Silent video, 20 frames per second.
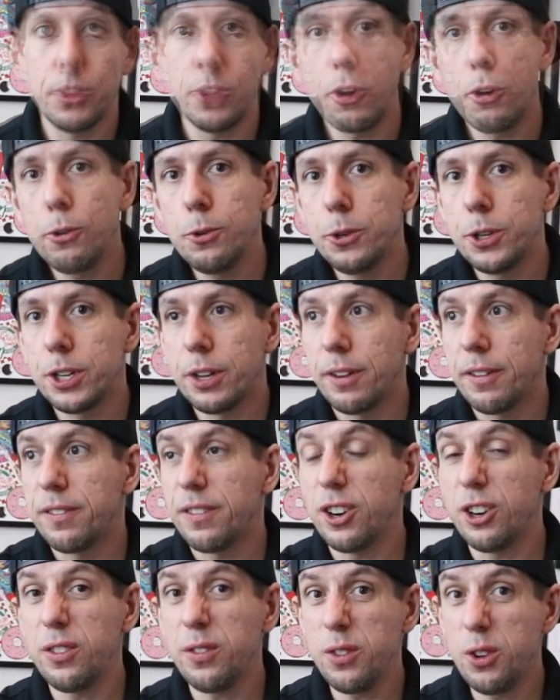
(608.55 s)
Those
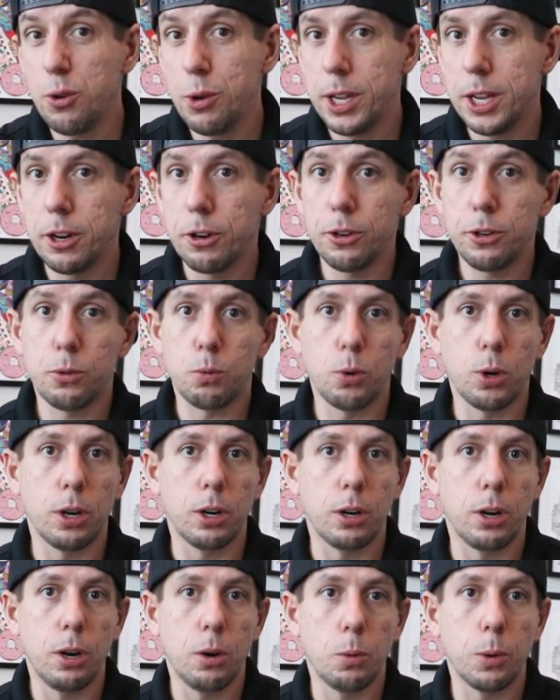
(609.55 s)
first few years
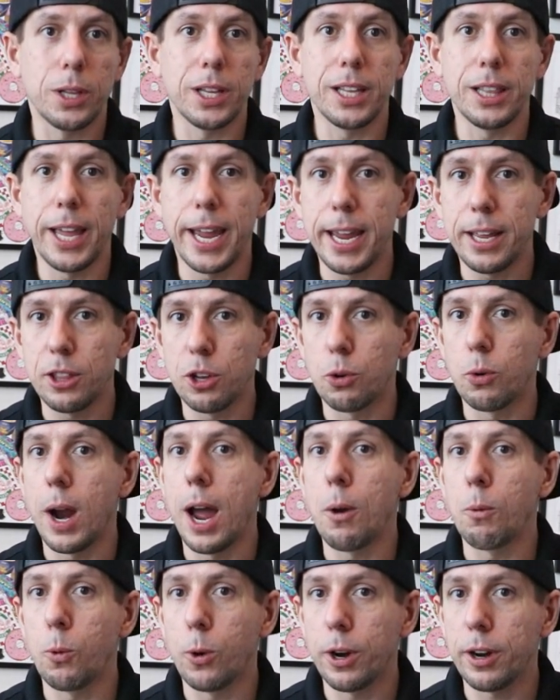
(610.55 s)
were really laying the
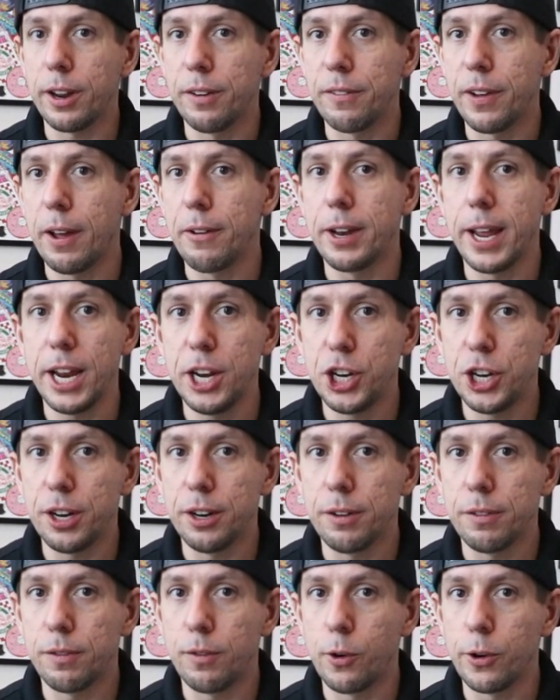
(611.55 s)
groundwork and
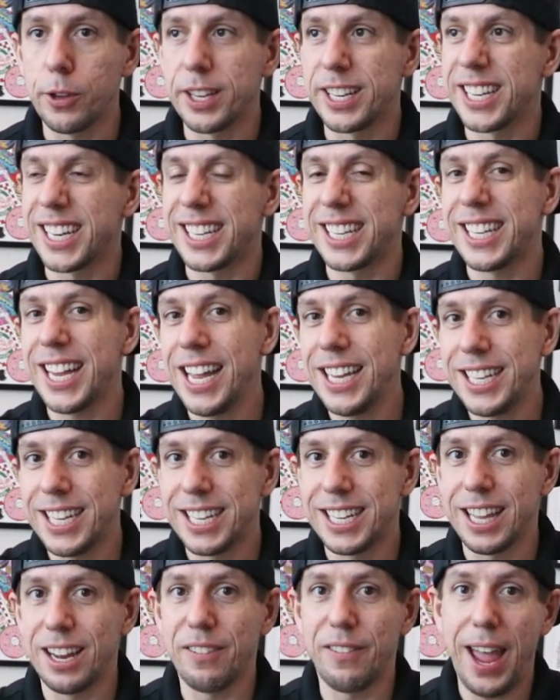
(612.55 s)
foundation for the
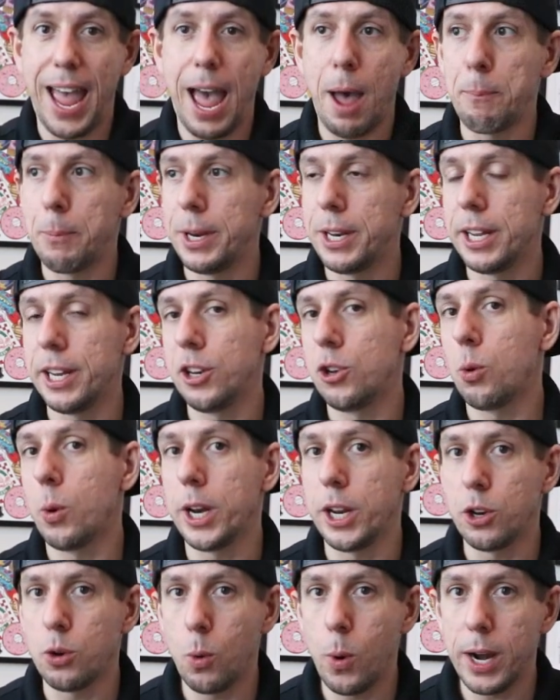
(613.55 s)
successes that have happened in
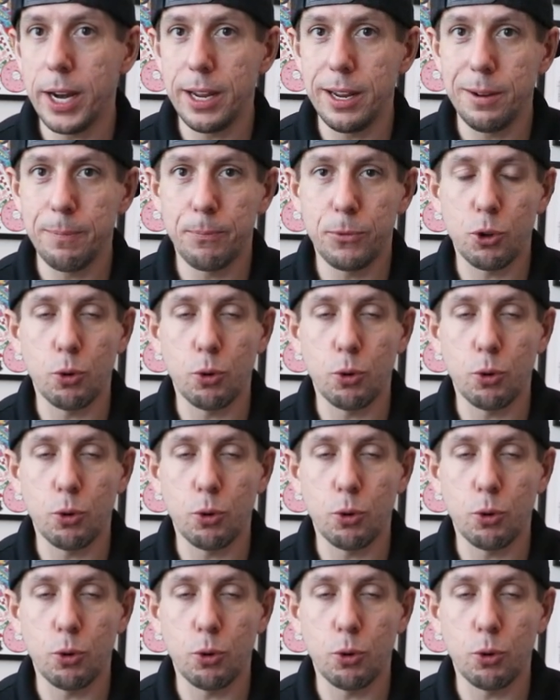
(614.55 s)
2020,